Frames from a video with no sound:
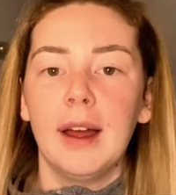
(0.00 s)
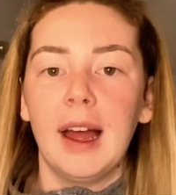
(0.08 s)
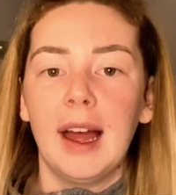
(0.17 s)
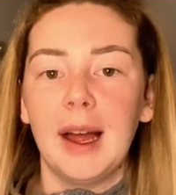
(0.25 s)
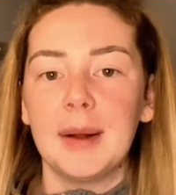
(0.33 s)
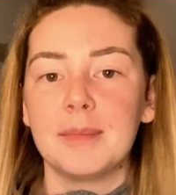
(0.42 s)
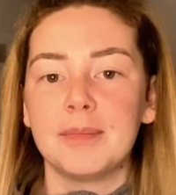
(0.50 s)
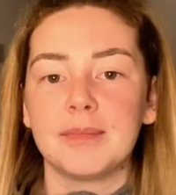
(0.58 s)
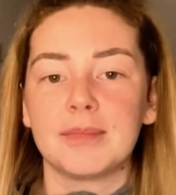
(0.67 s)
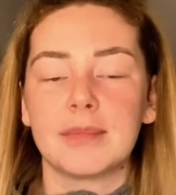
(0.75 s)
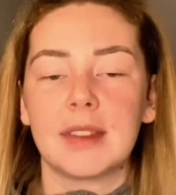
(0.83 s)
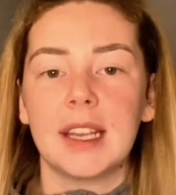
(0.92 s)

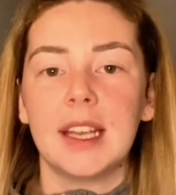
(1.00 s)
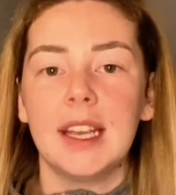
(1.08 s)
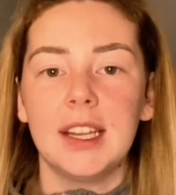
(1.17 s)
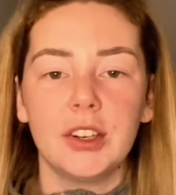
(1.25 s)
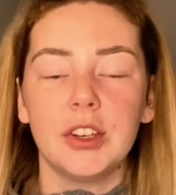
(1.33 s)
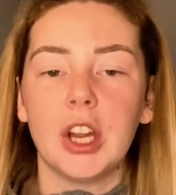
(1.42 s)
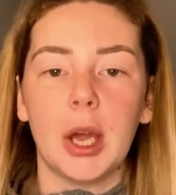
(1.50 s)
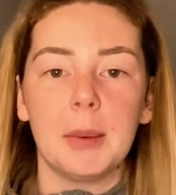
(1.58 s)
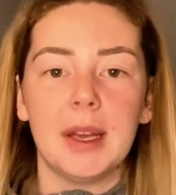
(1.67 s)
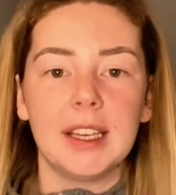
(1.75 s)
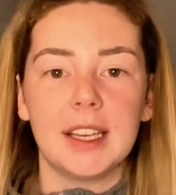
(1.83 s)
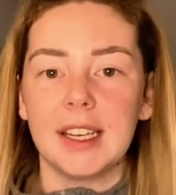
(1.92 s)
inner knowing and